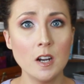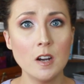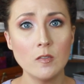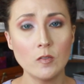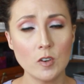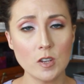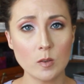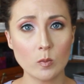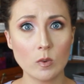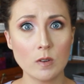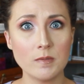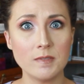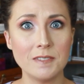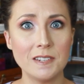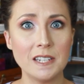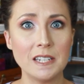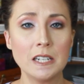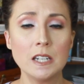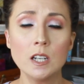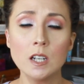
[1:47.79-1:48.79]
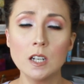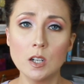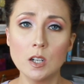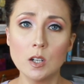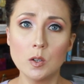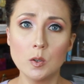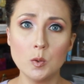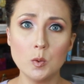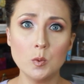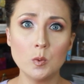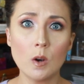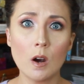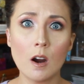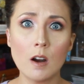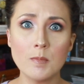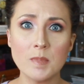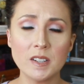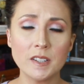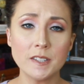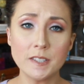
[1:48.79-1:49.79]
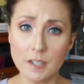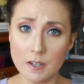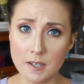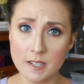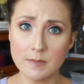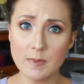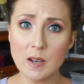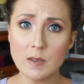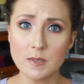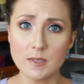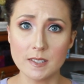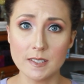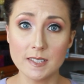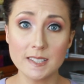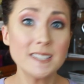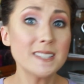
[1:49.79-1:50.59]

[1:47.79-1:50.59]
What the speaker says: for the women who are military spouses.